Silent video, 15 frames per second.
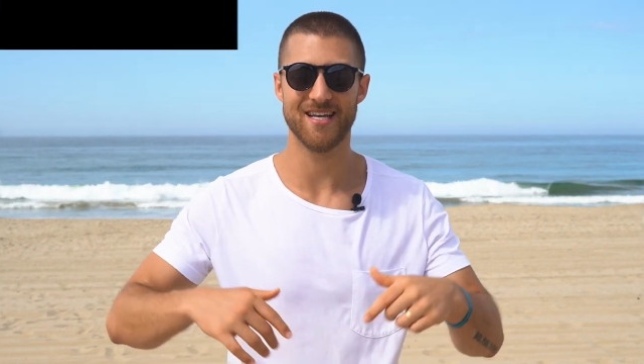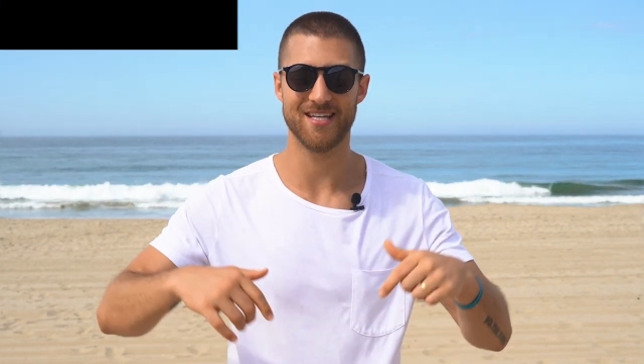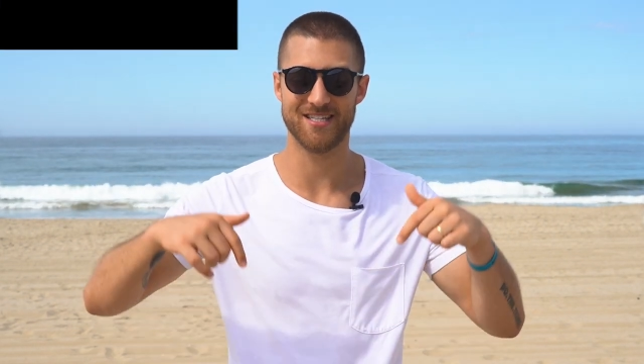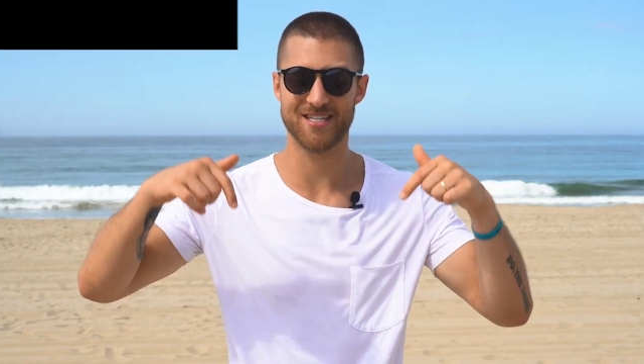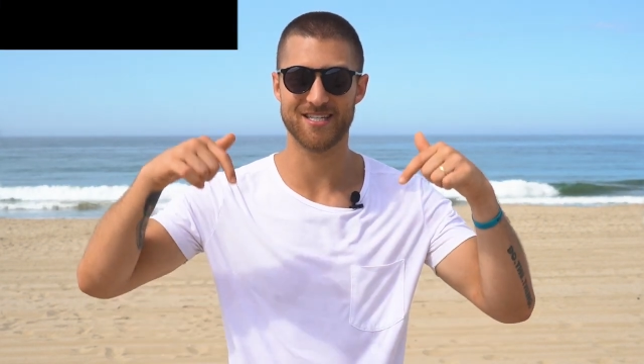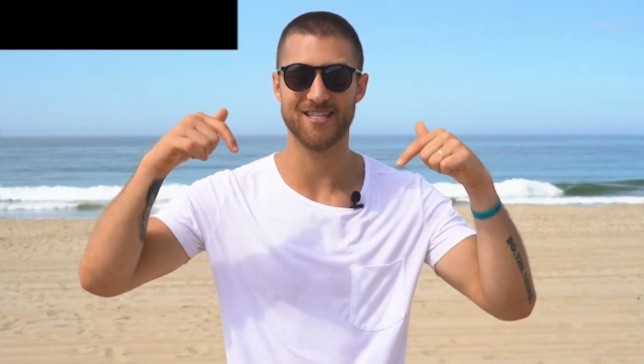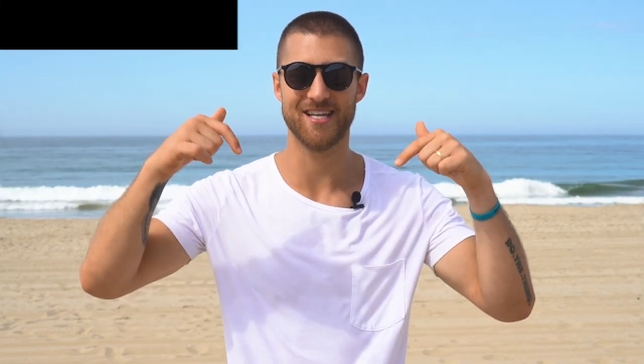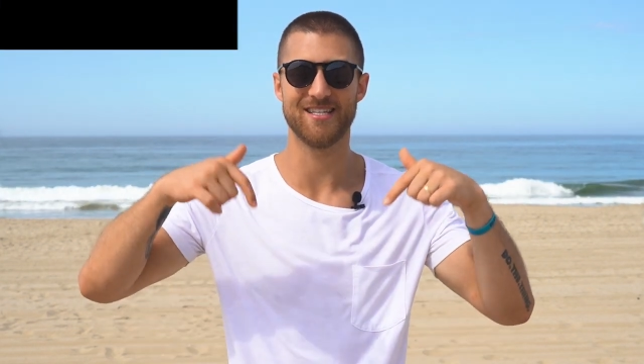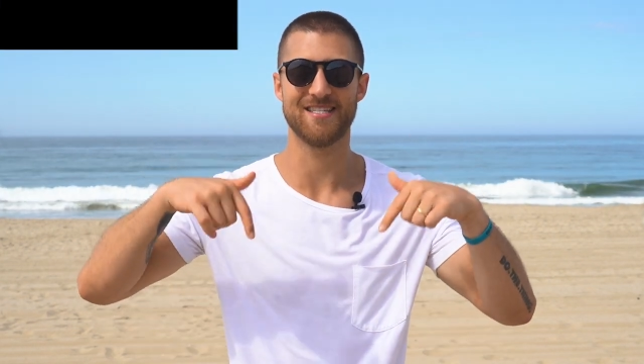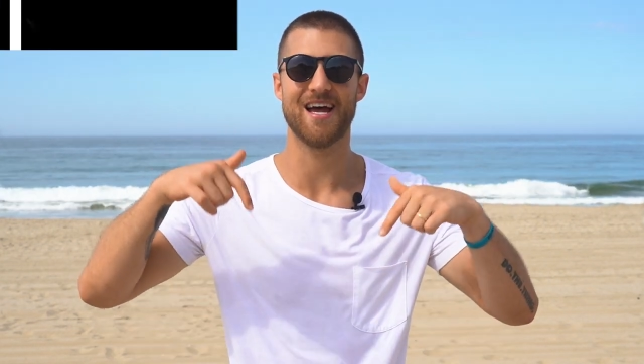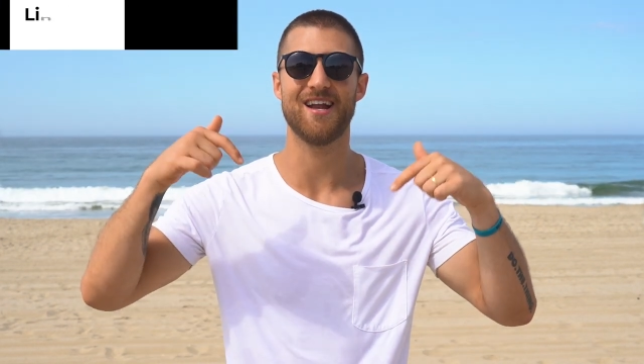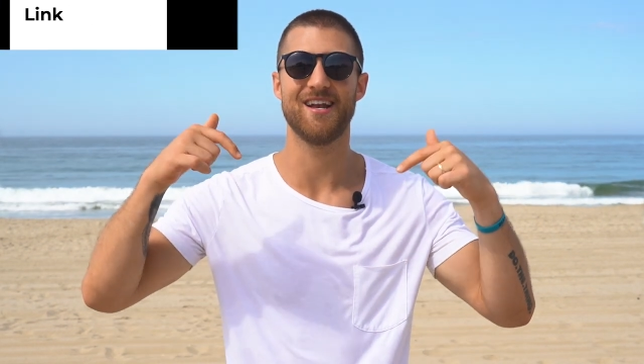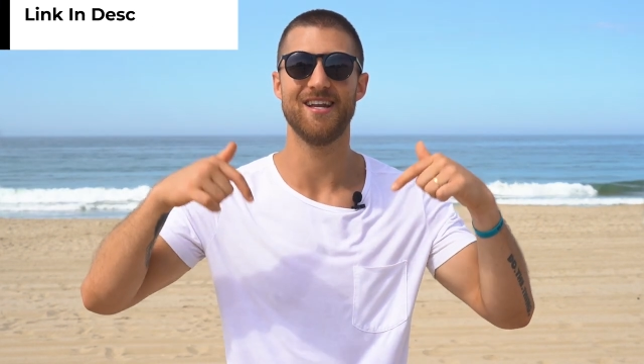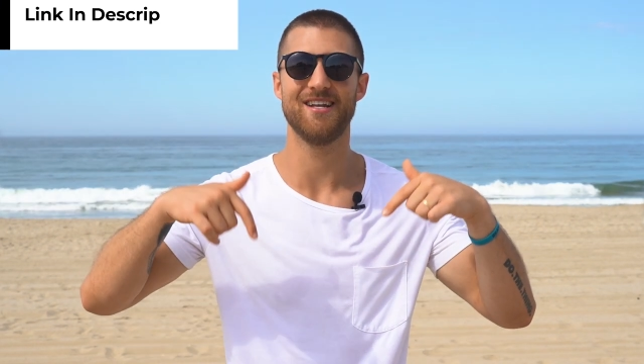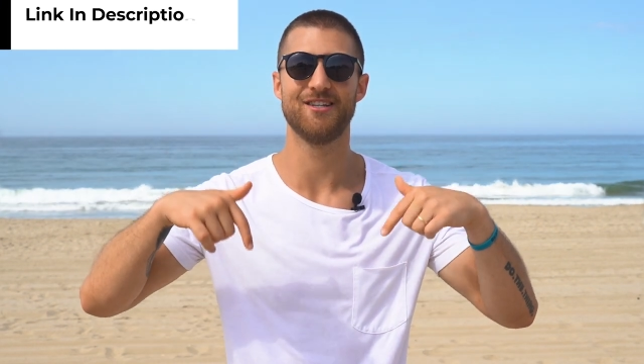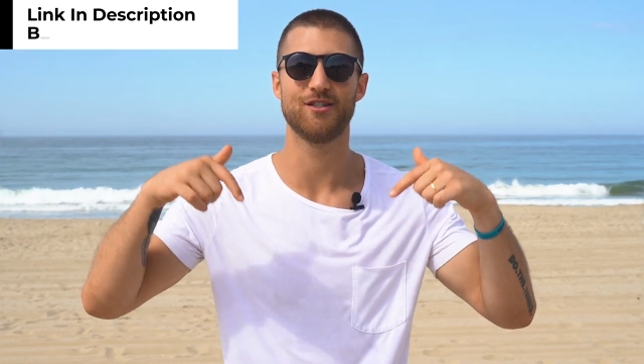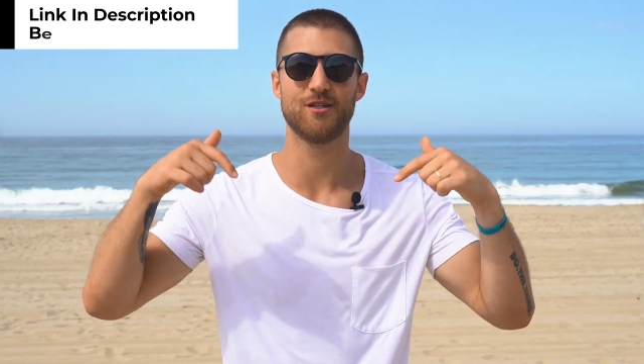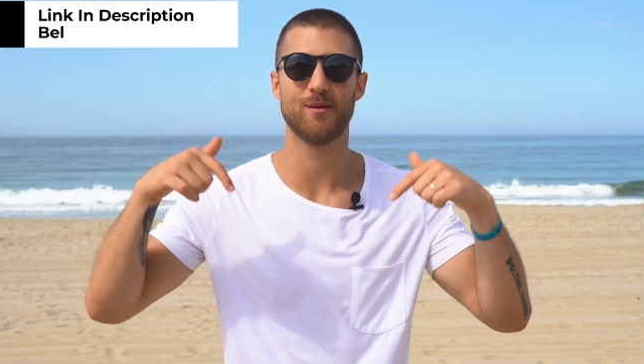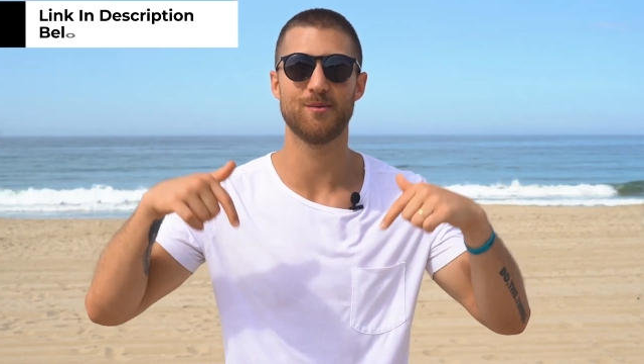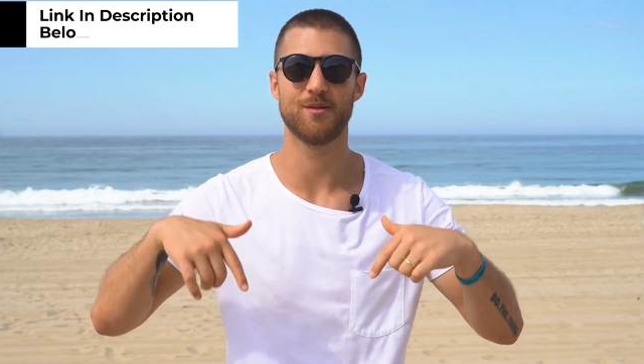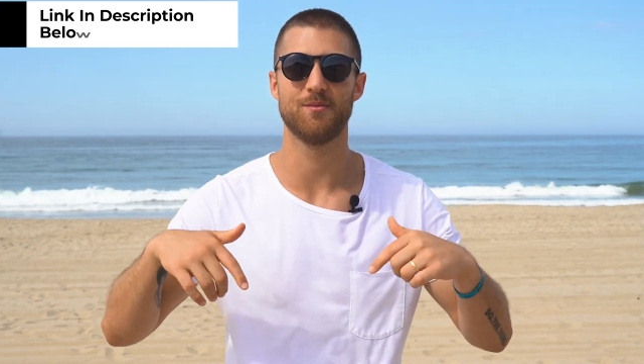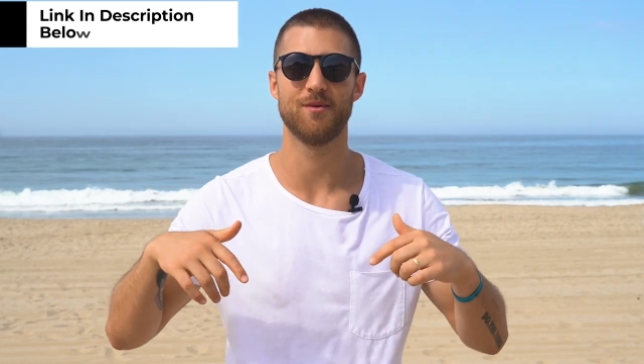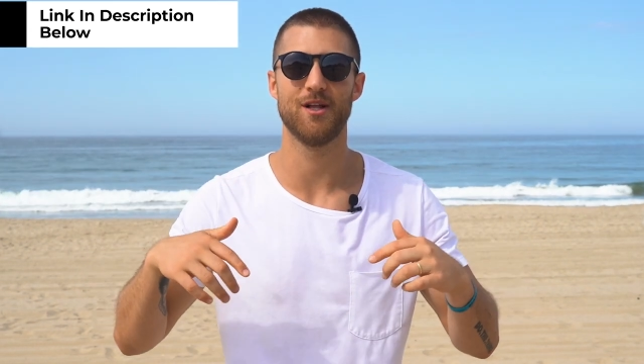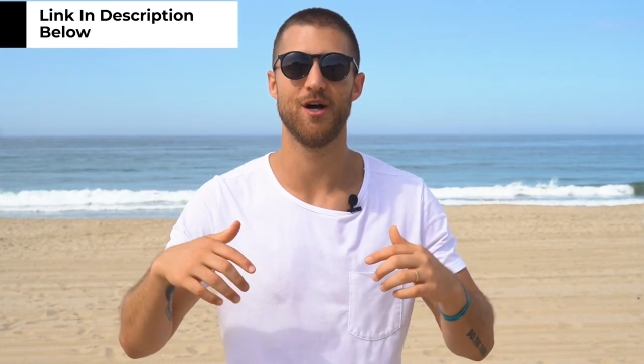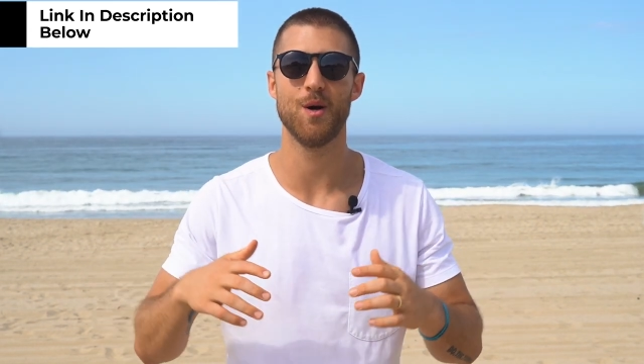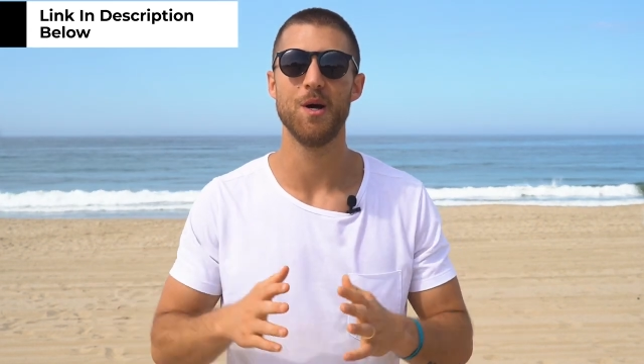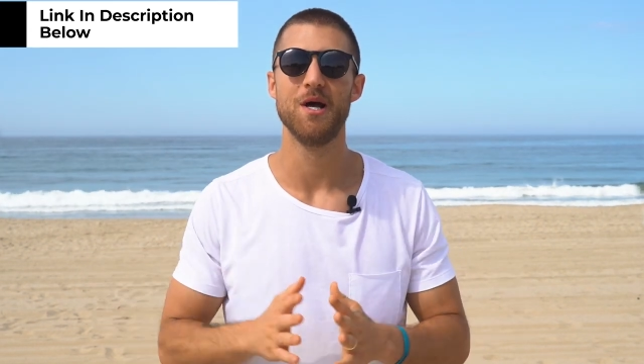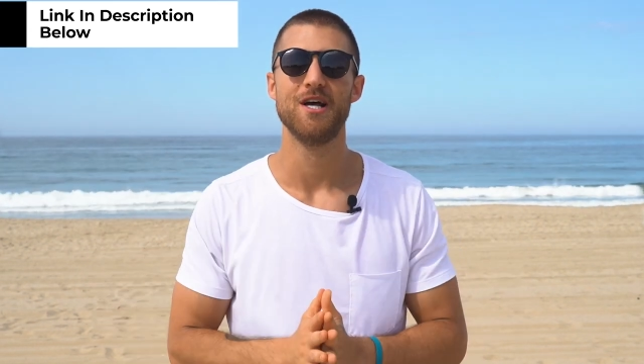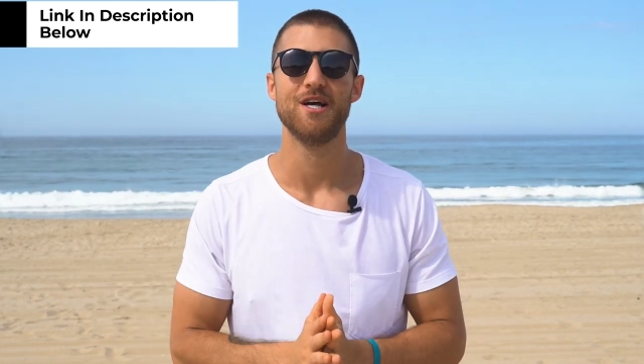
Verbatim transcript: It's just linked down in the description below.